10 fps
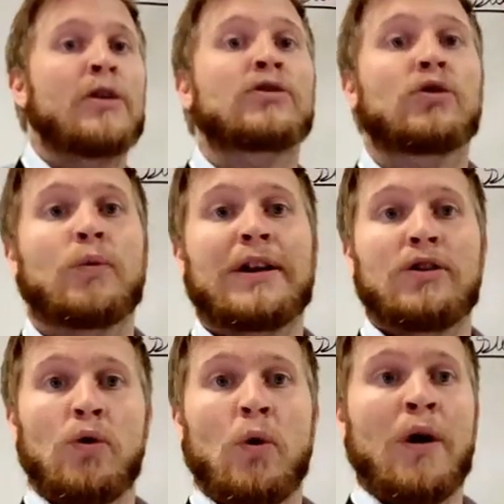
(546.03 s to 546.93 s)
So we
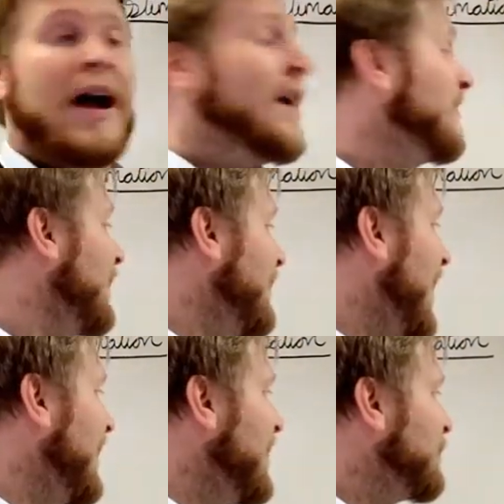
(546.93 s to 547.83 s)
know that
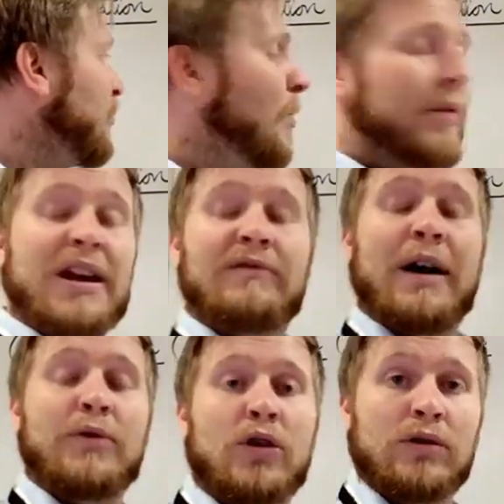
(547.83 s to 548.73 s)
that is probably
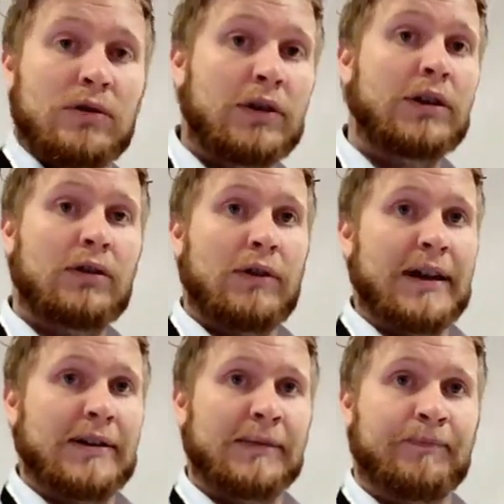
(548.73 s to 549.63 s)
around 100
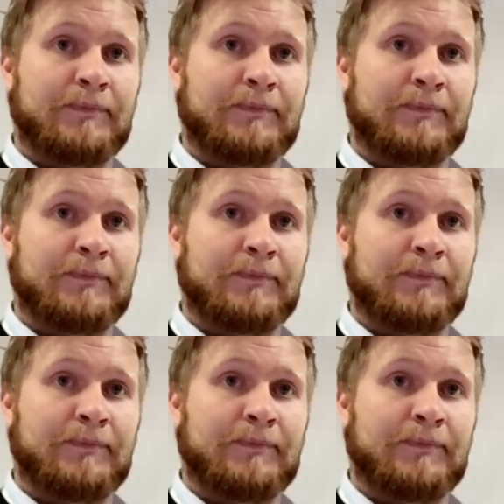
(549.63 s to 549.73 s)
degrees.